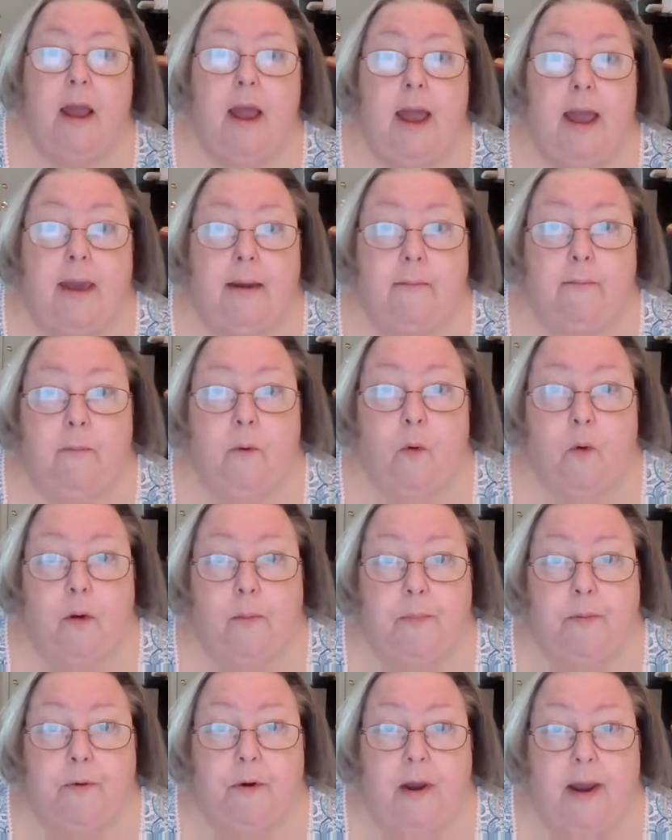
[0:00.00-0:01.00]
and more
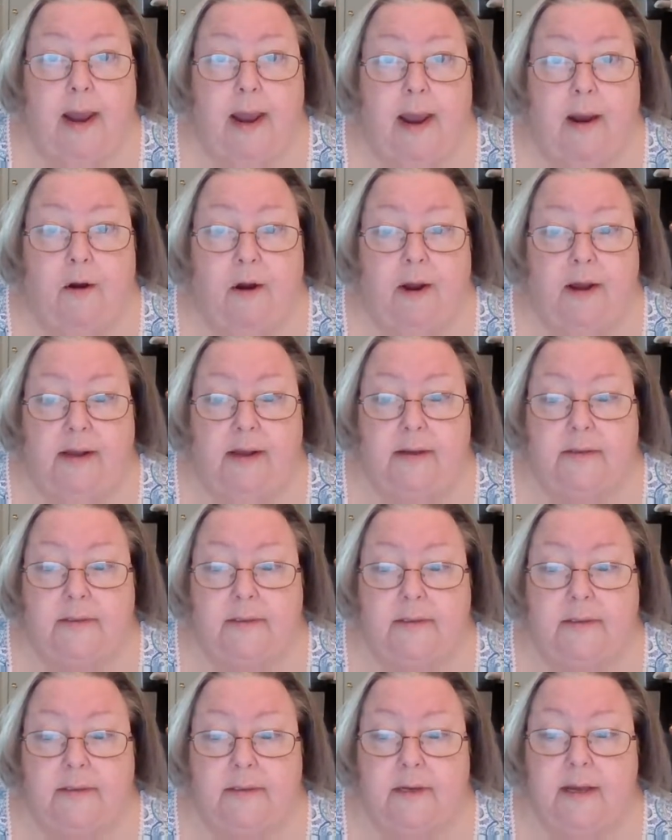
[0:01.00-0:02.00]

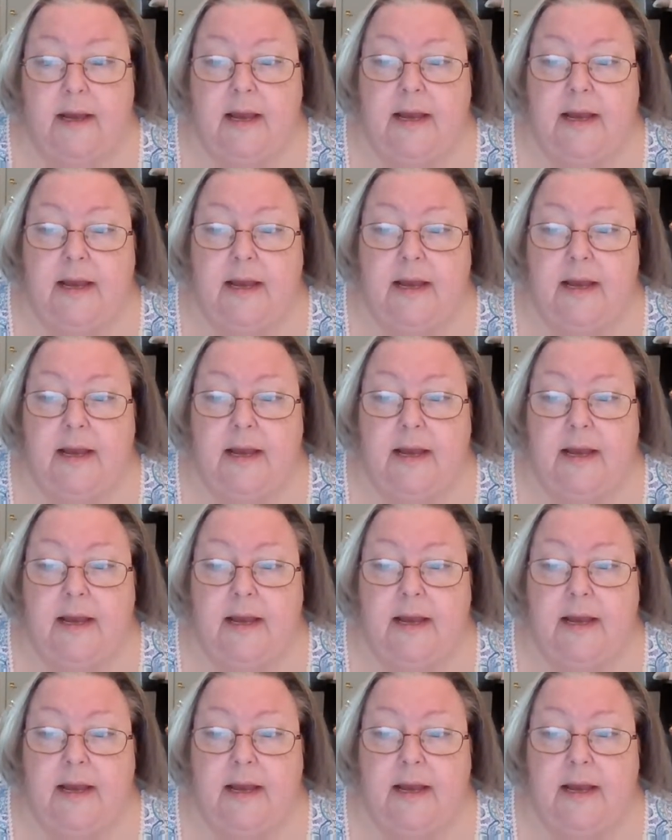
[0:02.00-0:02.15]
precarious,